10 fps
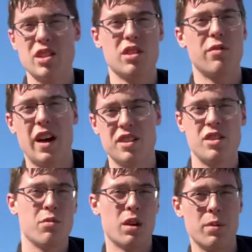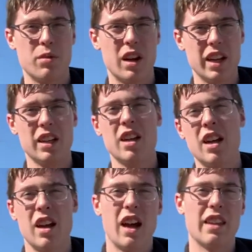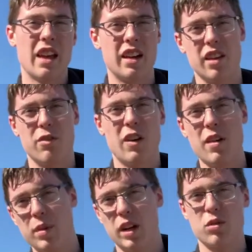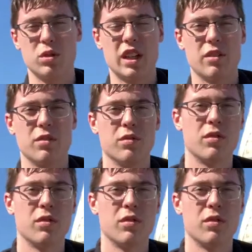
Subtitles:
so as fast as you want to be running, and then another 5-minute cool down.